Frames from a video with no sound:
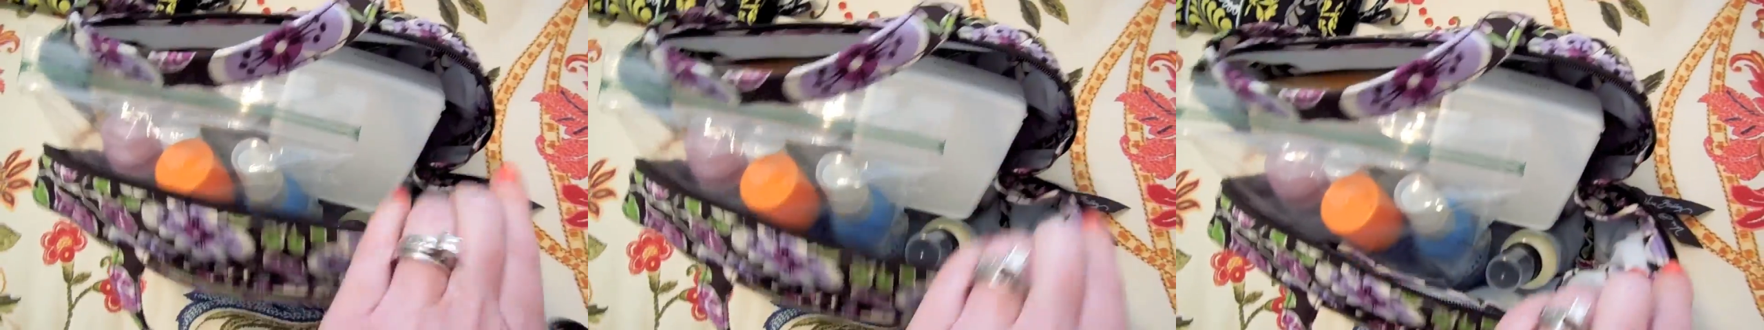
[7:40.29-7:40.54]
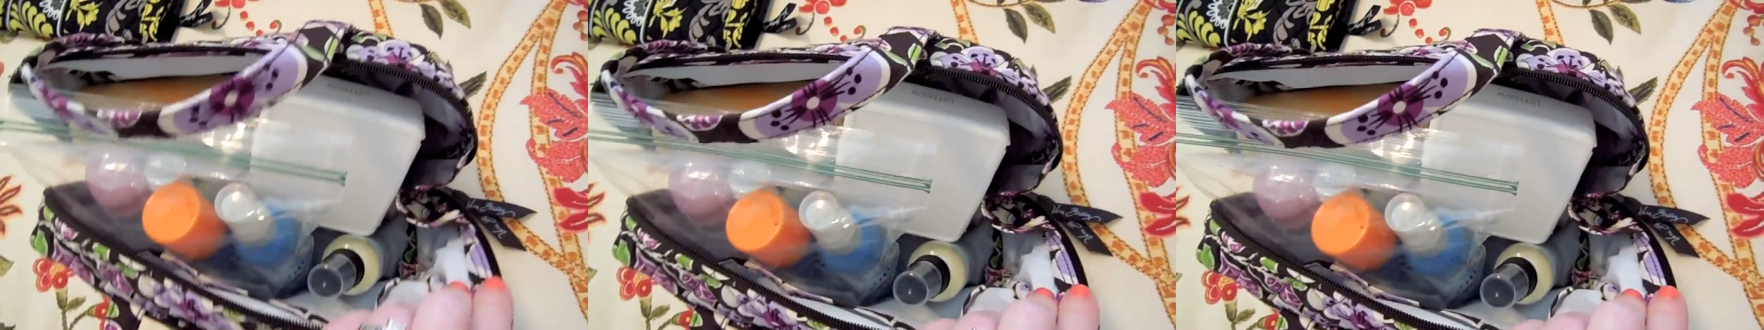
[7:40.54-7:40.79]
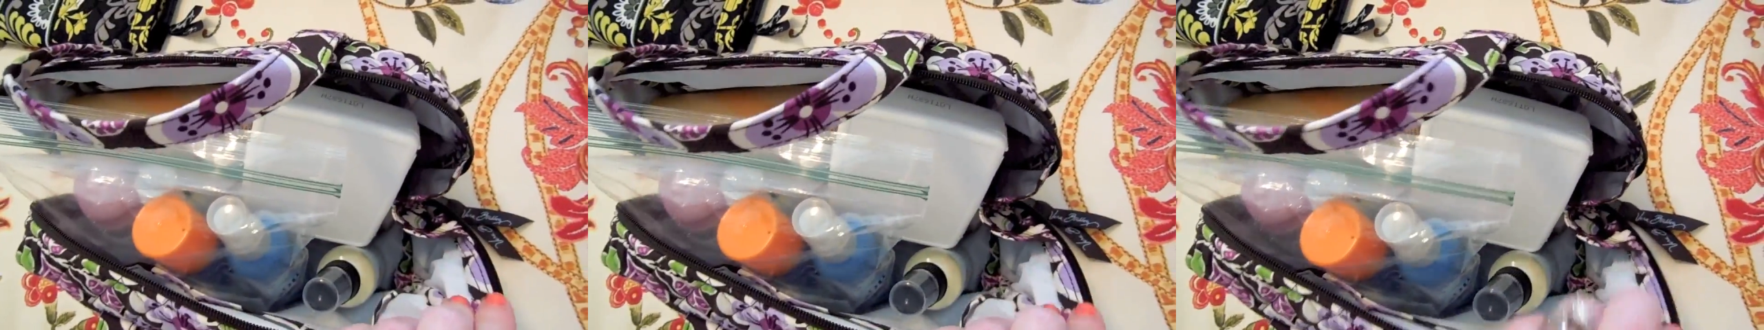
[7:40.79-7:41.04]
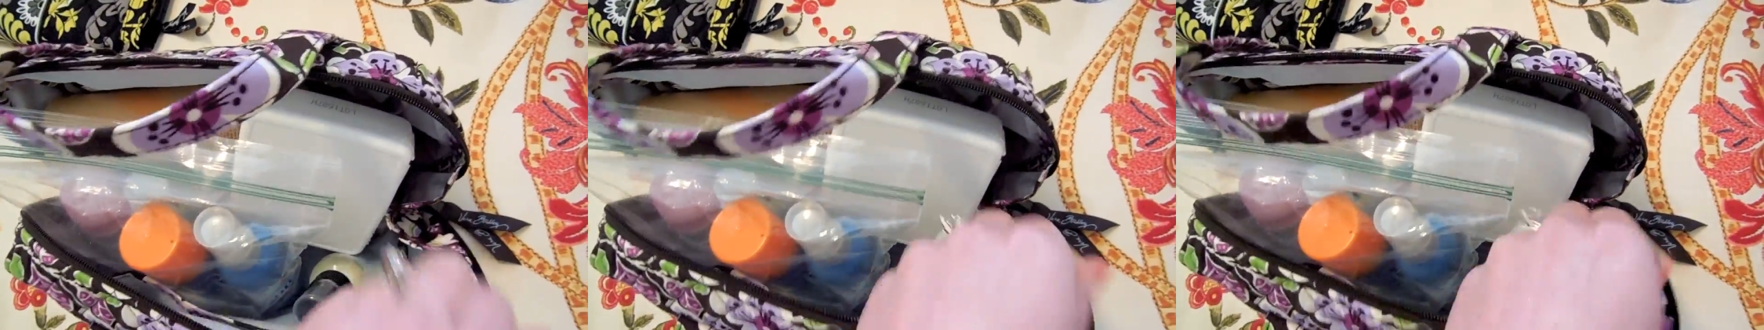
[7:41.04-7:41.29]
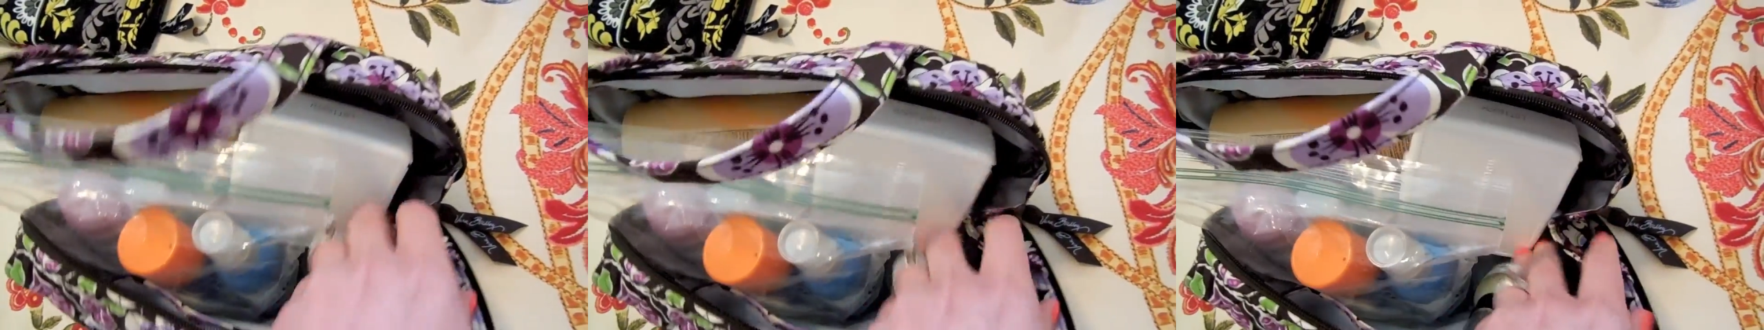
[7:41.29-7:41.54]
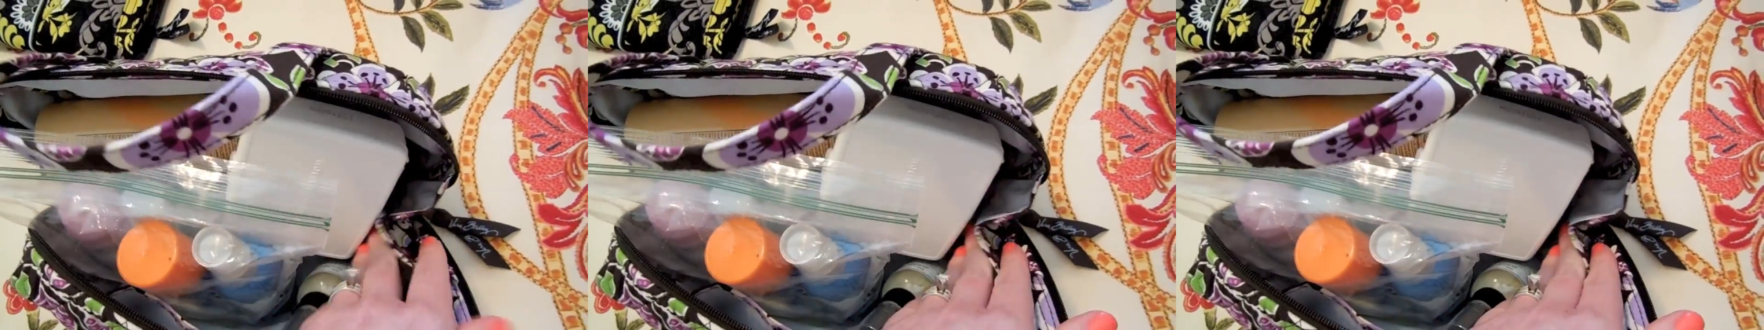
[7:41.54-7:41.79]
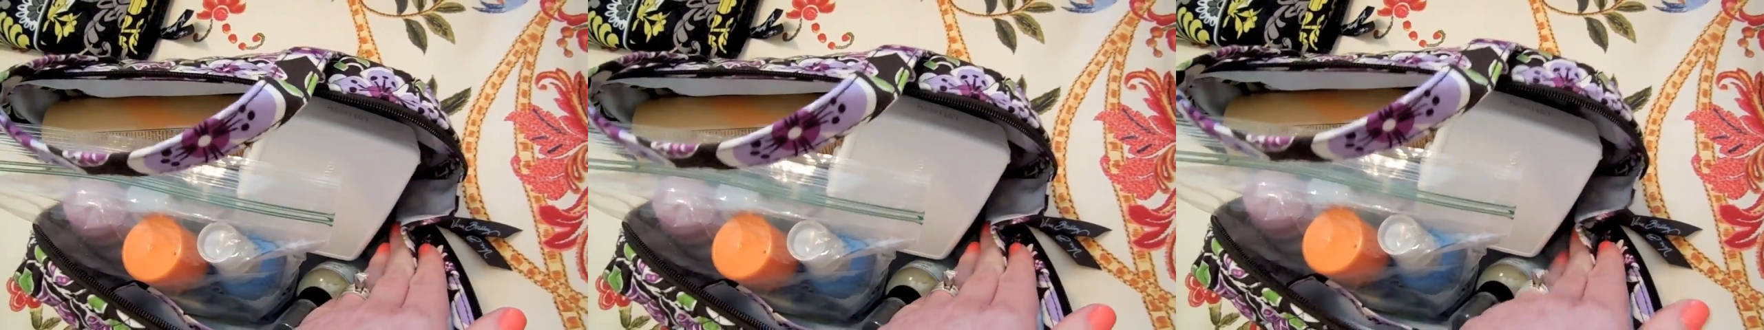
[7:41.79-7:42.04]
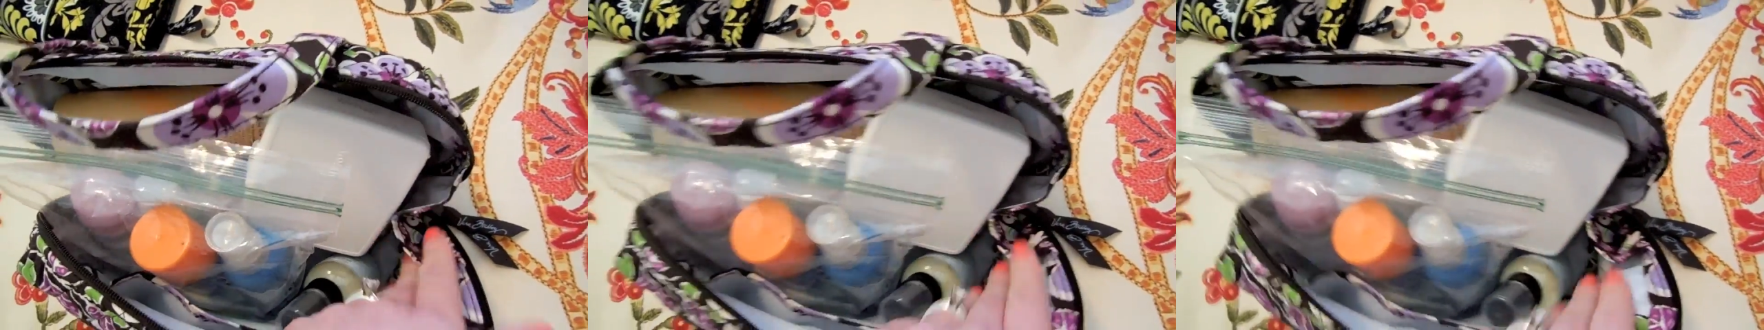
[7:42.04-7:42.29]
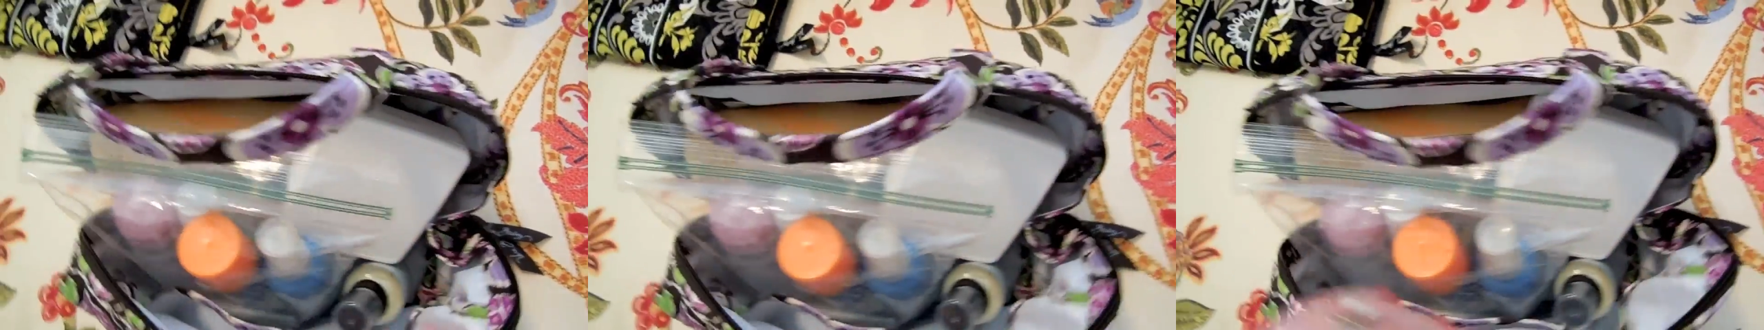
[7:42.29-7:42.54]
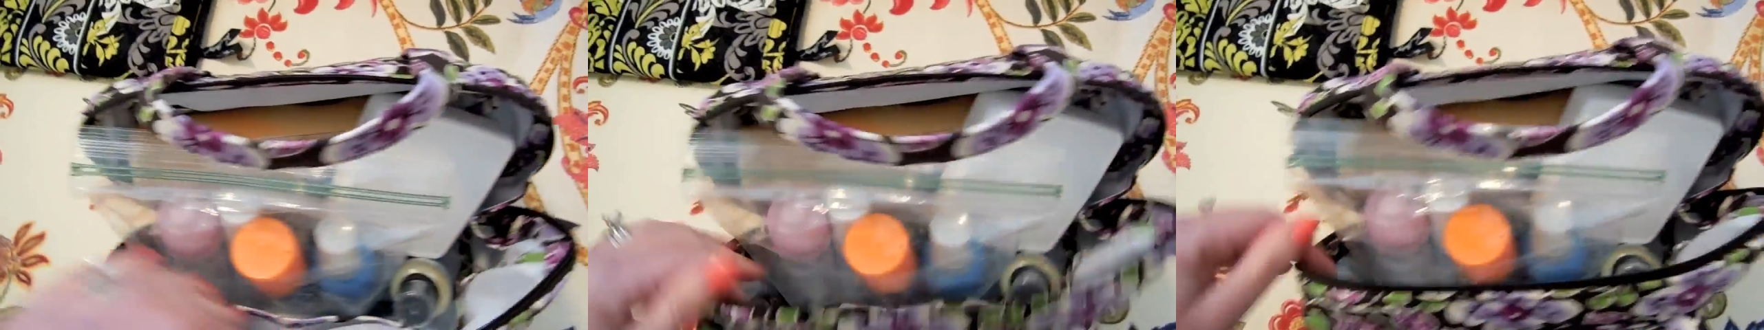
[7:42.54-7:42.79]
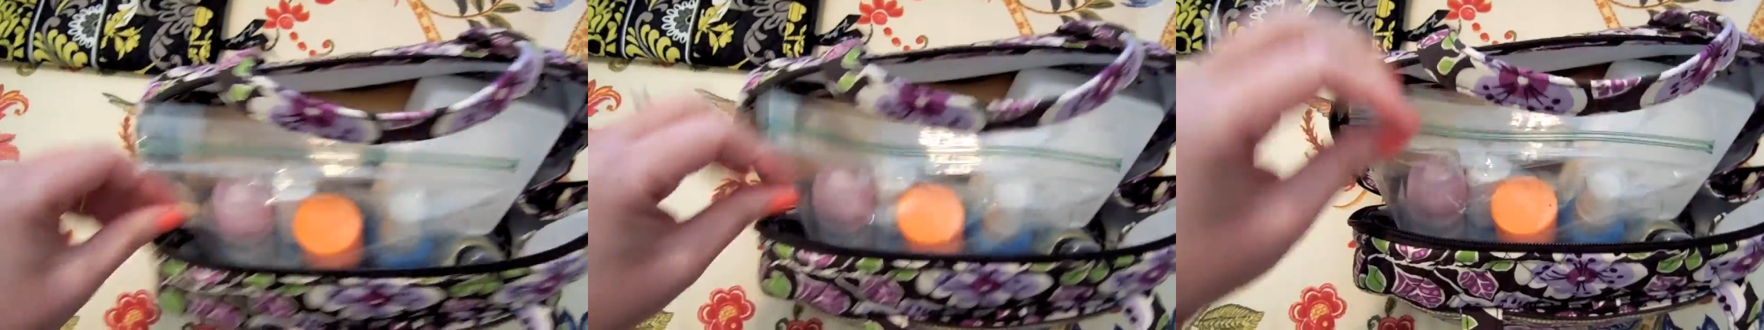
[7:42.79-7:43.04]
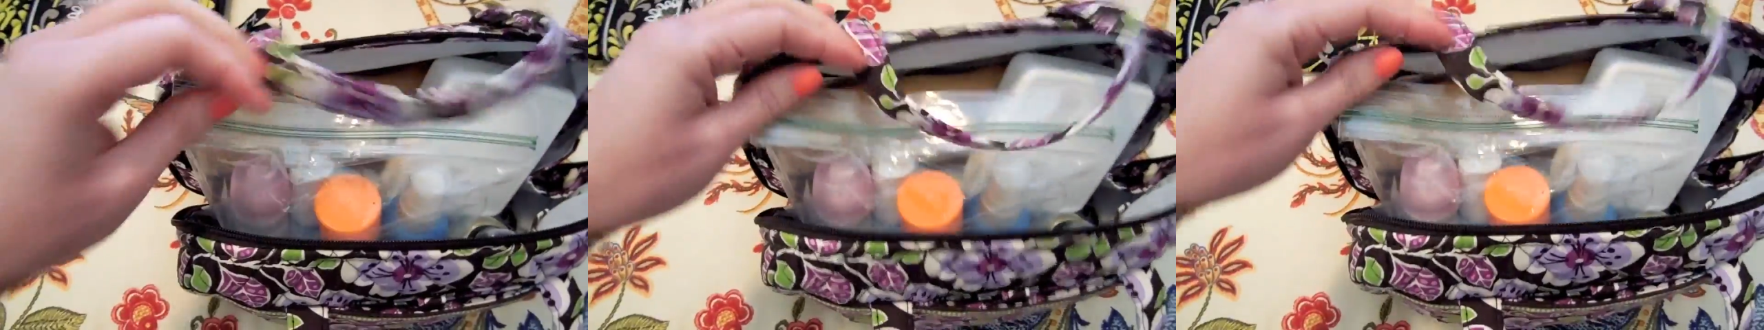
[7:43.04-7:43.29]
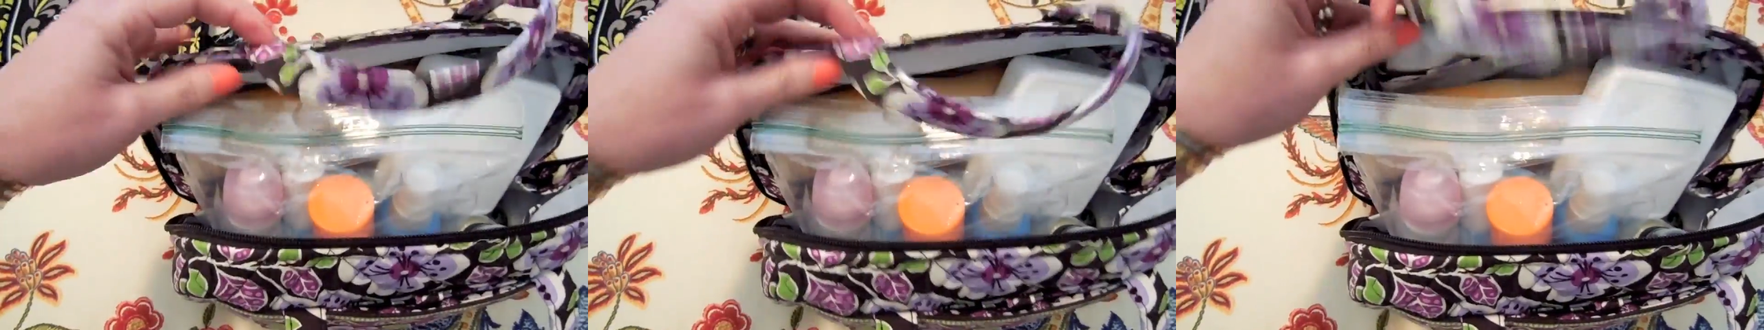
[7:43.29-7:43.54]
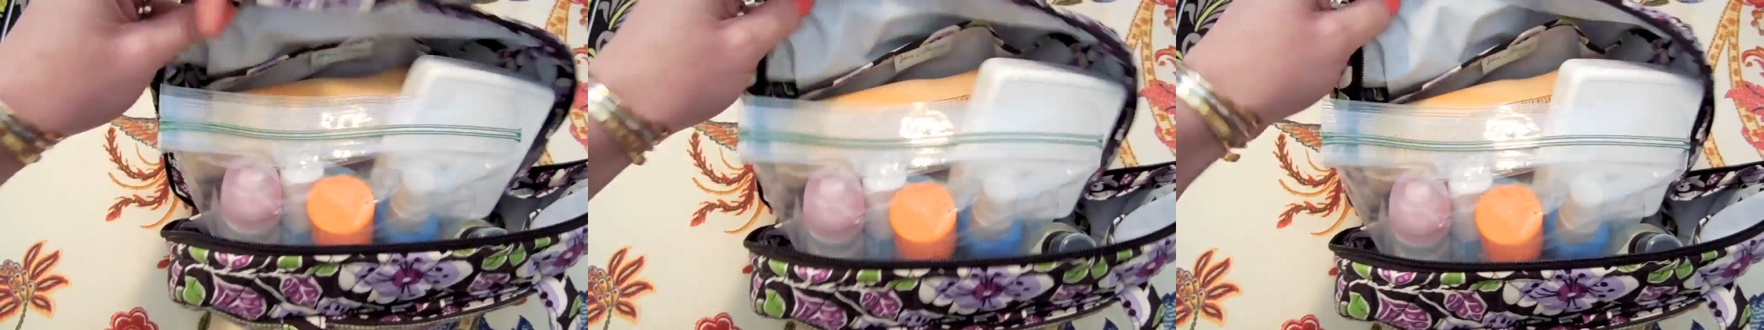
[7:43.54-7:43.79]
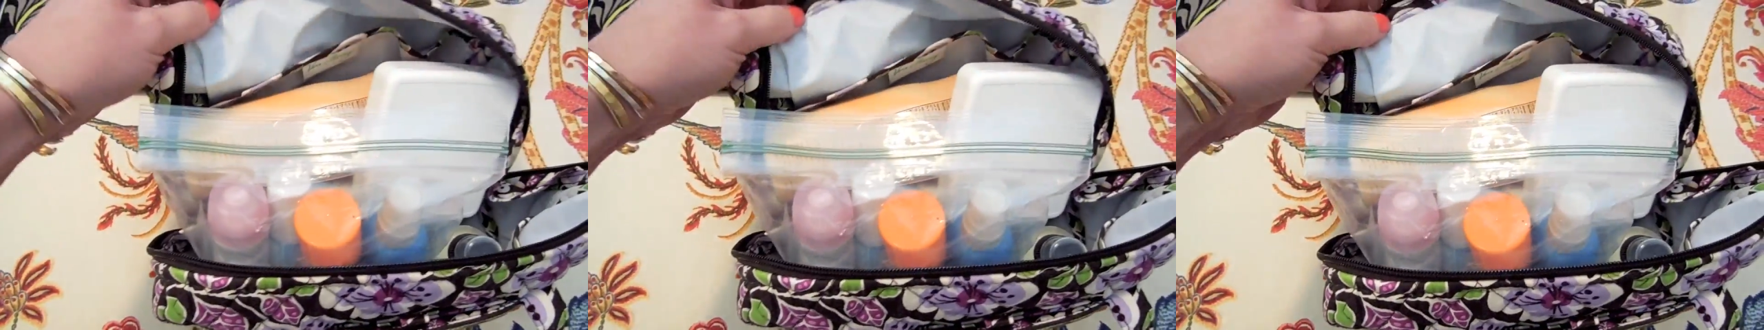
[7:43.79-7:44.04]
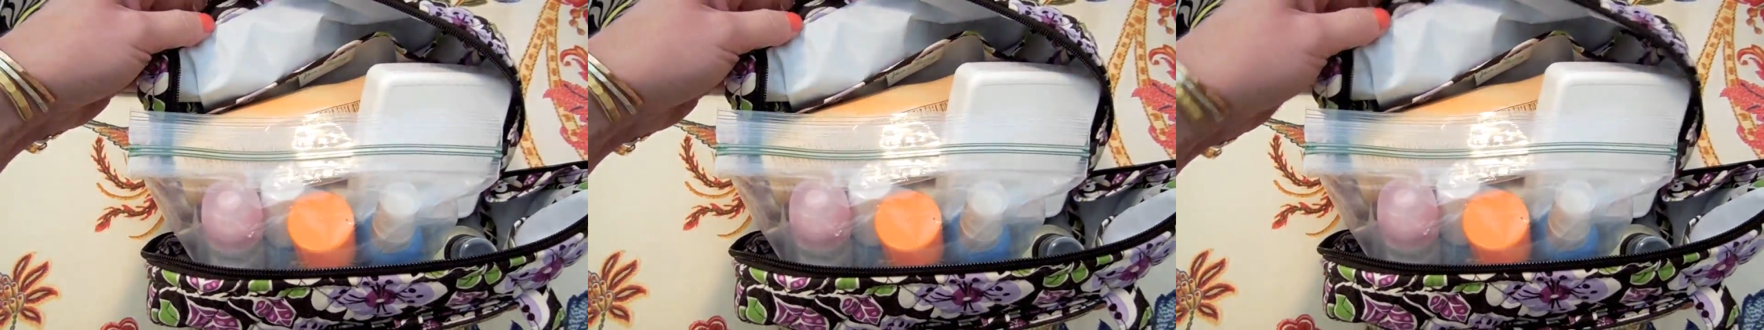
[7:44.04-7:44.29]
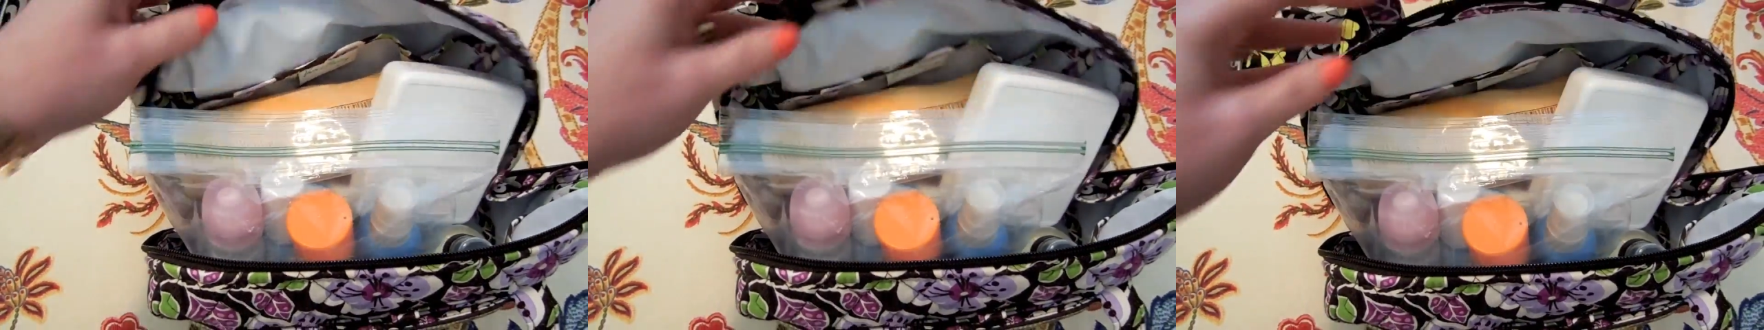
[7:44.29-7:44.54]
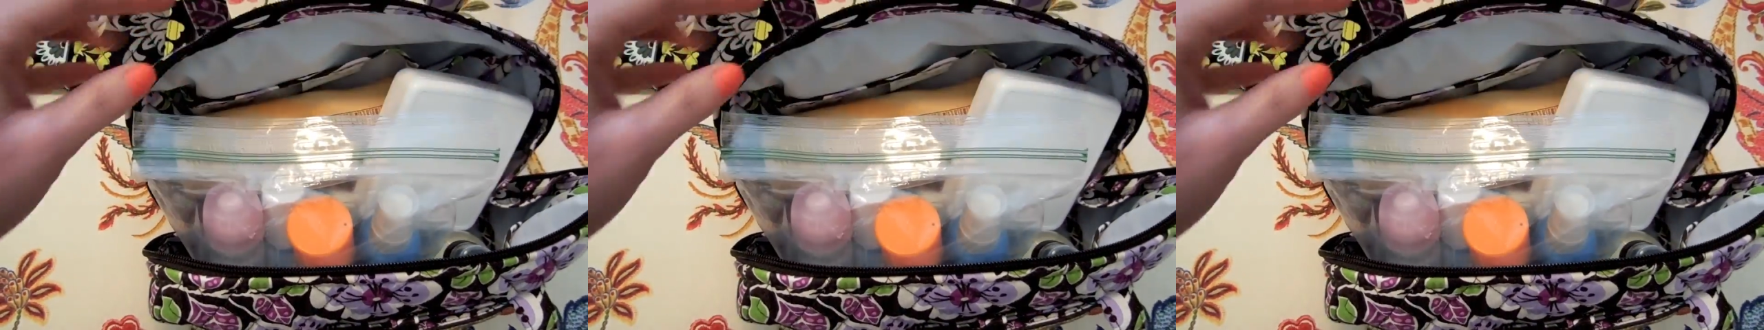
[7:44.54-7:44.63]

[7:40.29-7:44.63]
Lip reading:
(no speaker visible)